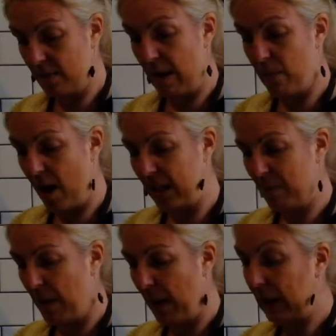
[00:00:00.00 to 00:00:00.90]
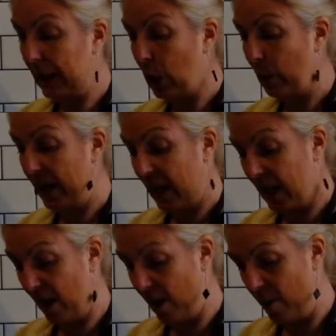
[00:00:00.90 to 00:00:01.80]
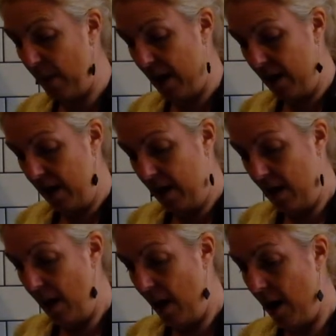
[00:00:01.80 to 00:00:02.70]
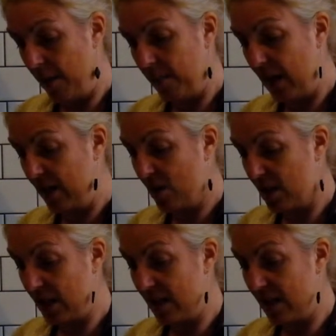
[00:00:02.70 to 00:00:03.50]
My broccoli might be a little big here, but and you're just gonna